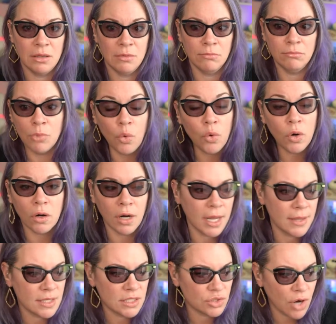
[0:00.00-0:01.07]
more
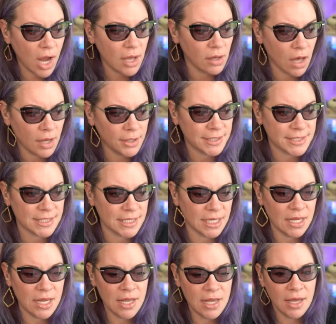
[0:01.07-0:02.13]
in this trial,
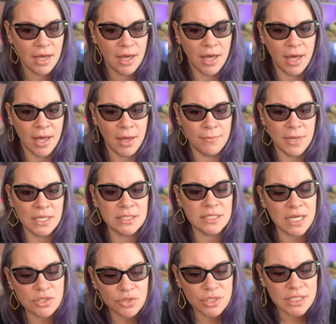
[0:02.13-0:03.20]
honestly. Um, it's
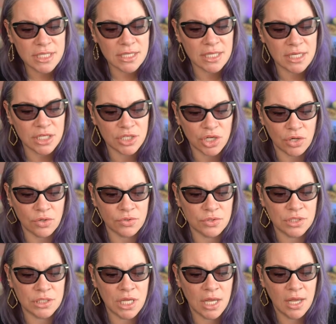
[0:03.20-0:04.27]
interesting that he
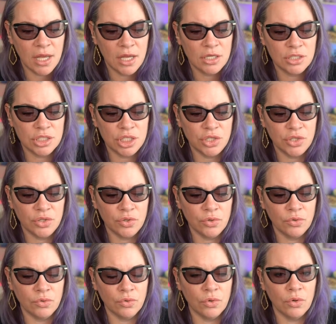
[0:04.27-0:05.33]
chose
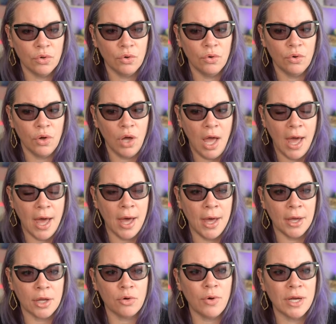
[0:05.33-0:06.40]
to
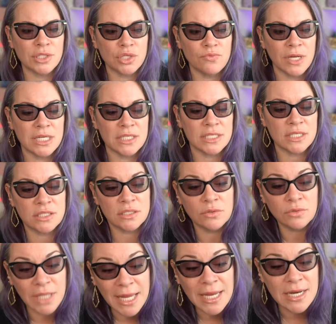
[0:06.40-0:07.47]
uh, question witnesses so
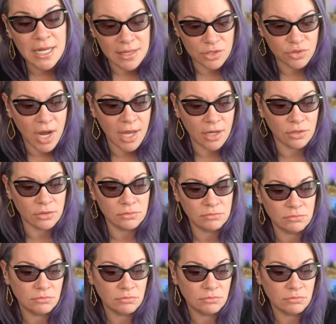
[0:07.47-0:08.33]
late in the trial.